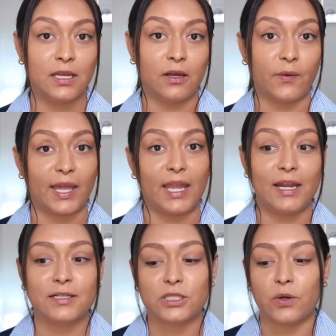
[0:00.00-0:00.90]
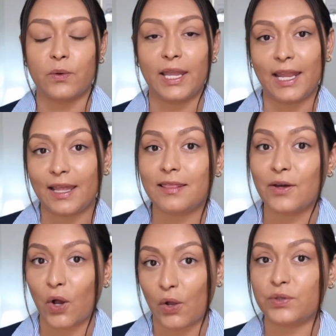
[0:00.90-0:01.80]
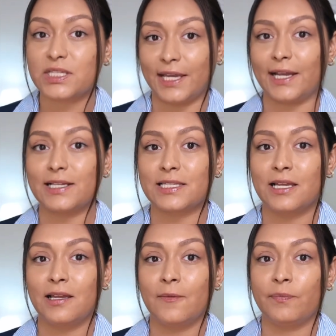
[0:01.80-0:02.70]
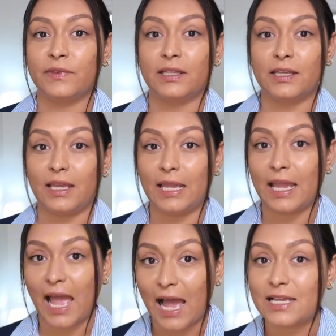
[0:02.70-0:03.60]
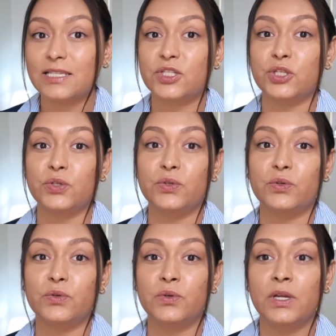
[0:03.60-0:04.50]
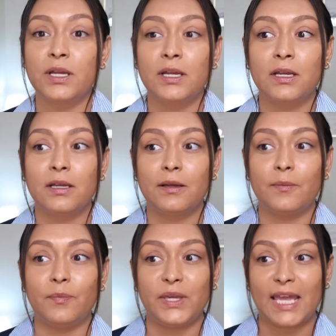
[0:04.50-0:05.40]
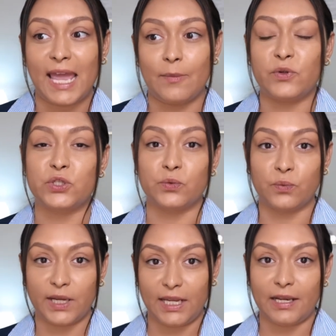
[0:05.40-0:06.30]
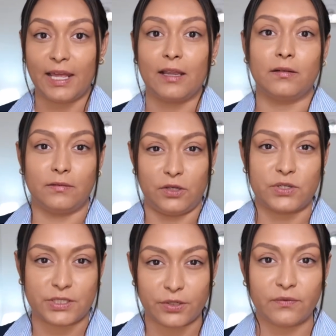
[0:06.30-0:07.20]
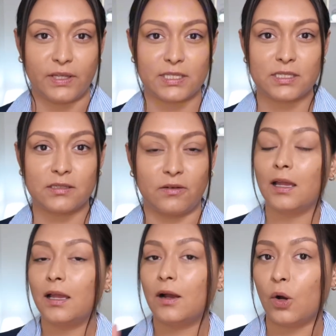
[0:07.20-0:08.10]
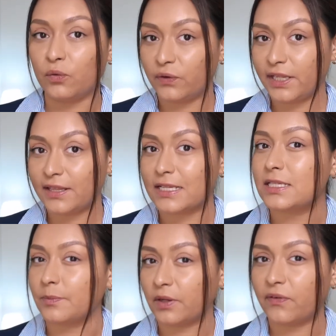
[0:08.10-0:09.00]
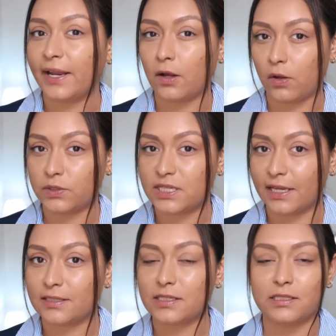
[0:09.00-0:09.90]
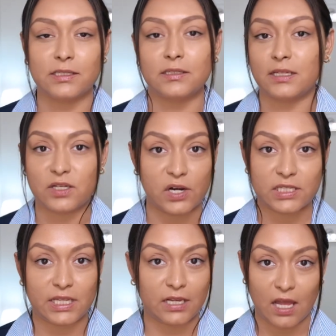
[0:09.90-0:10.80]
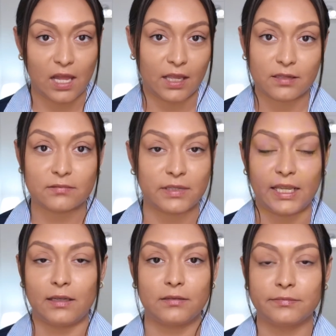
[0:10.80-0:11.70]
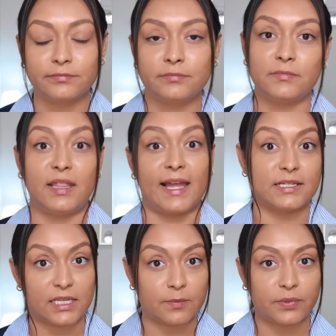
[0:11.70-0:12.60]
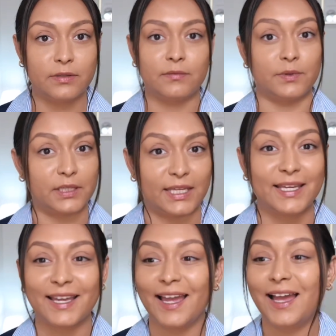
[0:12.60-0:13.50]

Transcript: Okay, so in the alt text, it has to be able to read like your service. Hopefully that simplified alt text because it's it's honestly not like that deep, really.